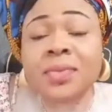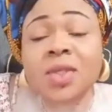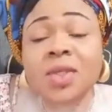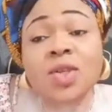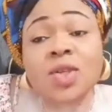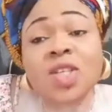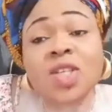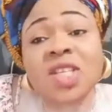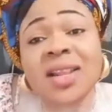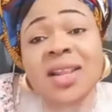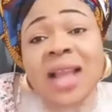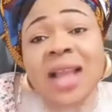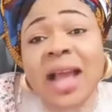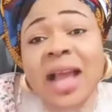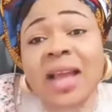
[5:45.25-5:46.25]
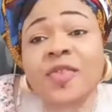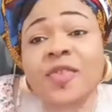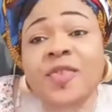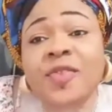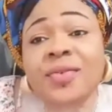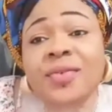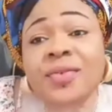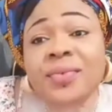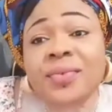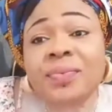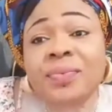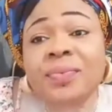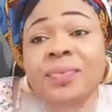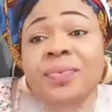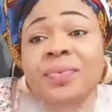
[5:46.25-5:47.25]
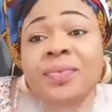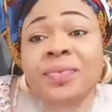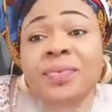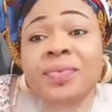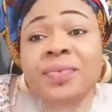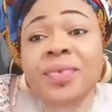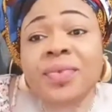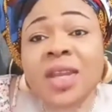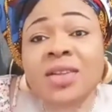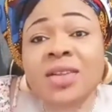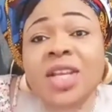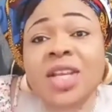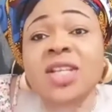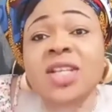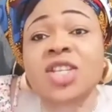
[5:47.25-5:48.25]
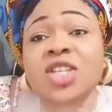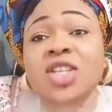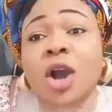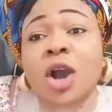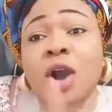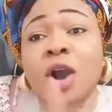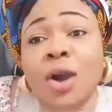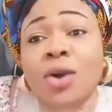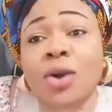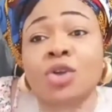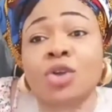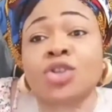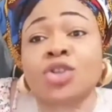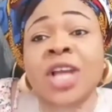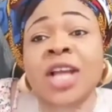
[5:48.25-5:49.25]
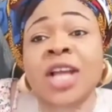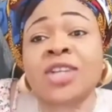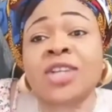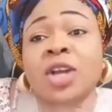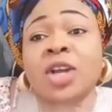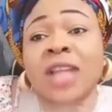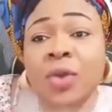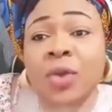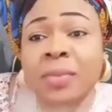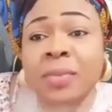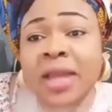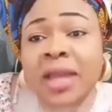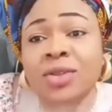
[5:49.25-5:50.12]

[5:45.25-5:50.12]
You see life? This your all go change other women.